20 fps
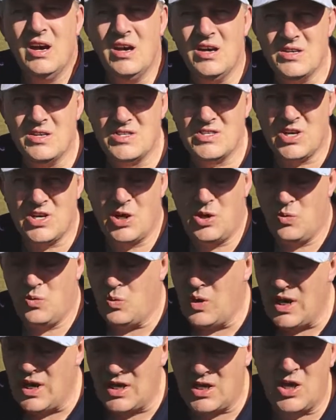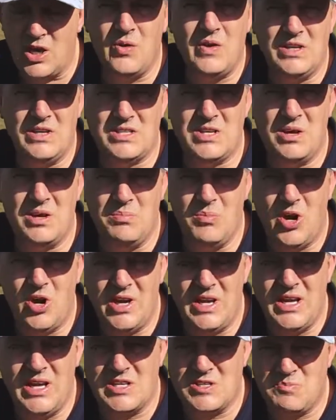So we're going to my
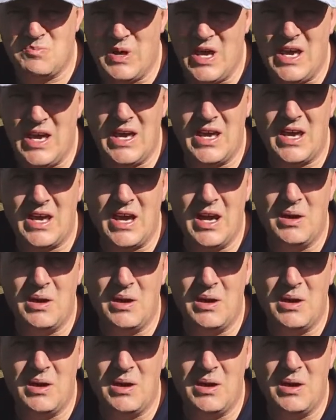next pack.